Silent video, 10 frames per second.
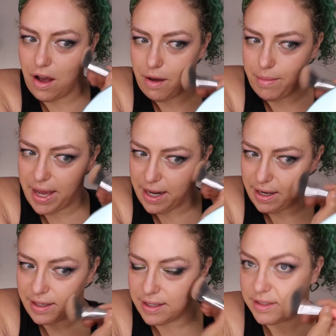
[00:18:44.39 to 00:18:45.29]
oh man, I
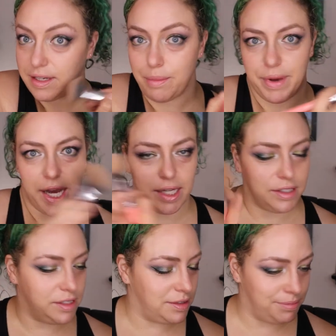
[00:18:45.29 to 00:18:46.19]
need to step back.
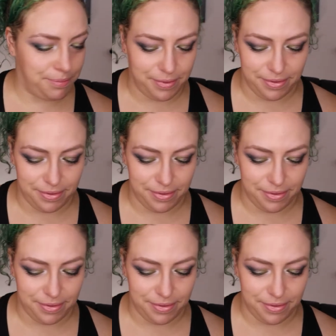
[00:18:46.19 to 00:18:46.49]
Just